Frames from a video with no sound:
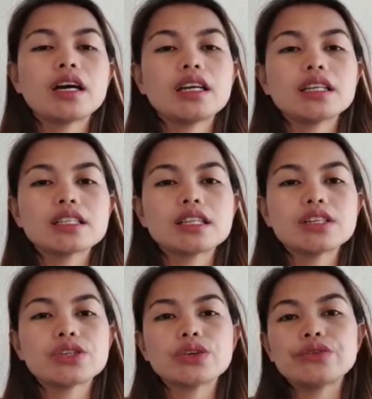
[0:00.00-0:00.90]

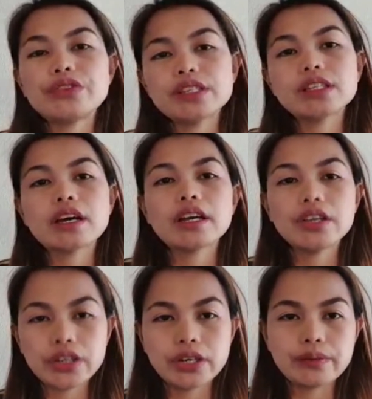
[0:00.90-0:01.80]
extension visa
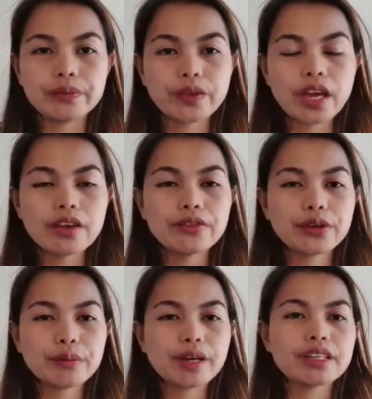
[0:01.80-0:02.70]
here. Okay,
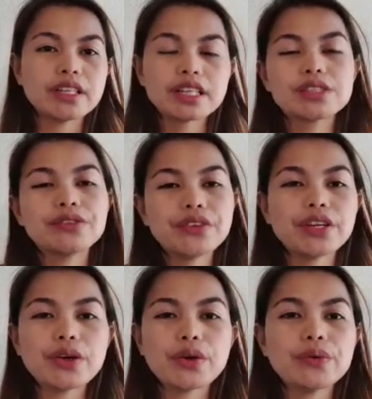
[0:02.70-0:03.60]
for my next
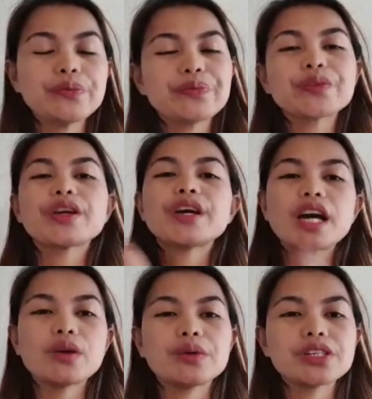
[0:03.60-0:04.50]
video,
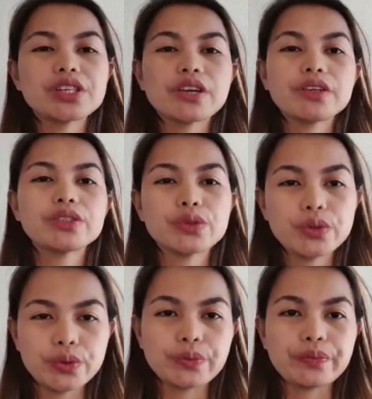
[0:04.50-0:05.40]
I will share it to
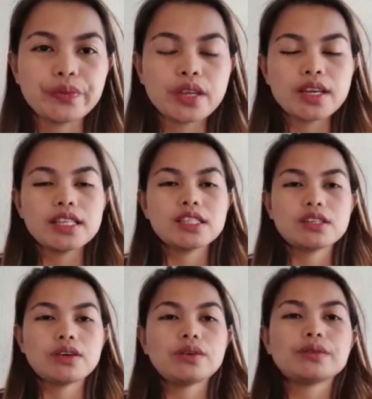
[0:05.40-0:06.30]
you.
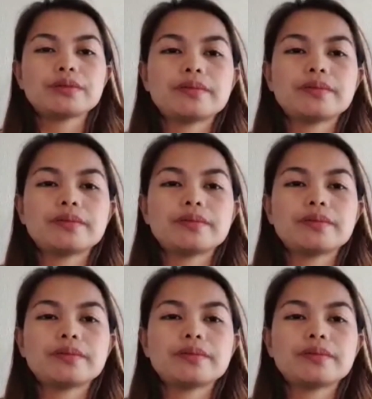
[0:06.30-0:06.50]
So